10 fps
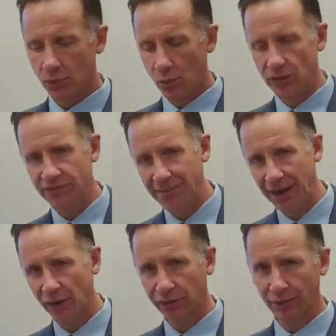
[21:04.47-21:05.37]
we've
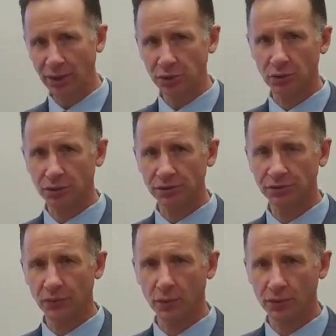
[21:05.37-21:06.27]
met our thresholds
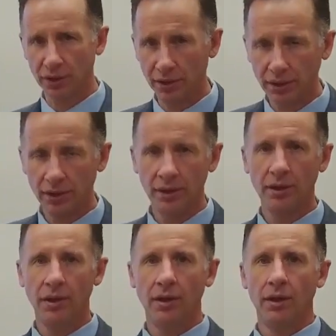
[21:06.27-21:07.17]
for the
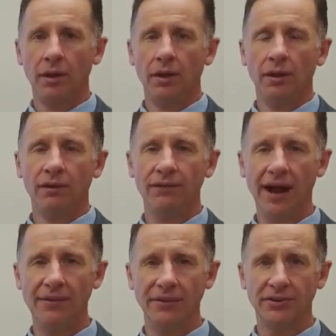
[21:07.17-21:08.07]

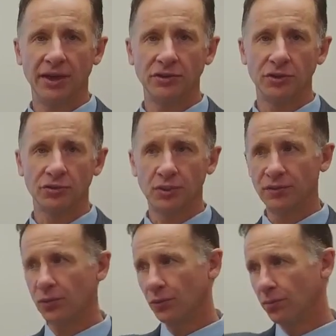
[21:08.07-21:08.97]
5 Essentials.
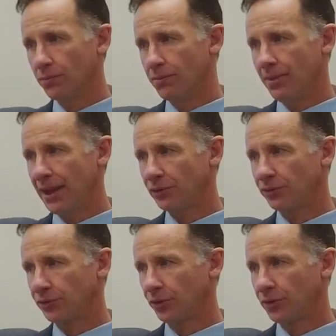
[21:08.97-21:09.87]
We've met
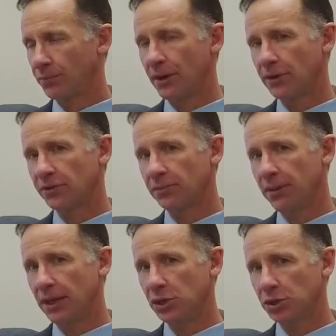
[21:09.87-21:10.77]
certain
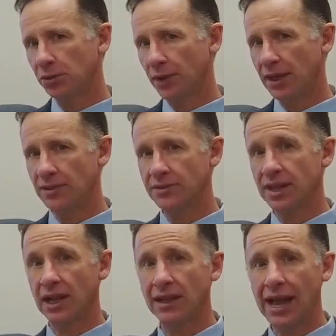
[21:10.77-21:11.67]
participation rates
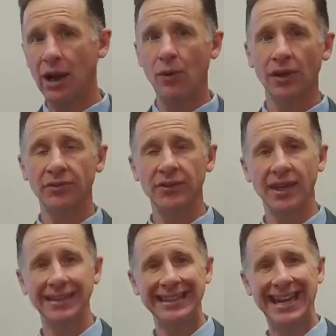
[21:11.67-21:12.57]
that allow us
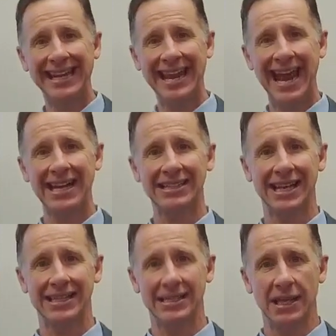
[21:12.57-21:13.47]
then to gain
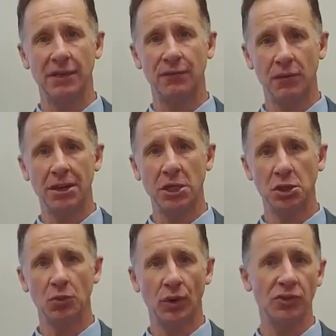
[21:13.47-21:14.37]
access to that
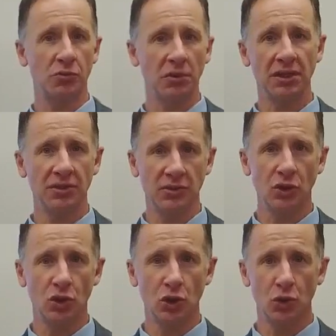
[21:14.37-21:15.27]
information when it's released
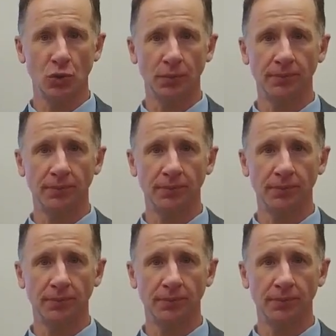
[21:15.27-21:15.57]
in June.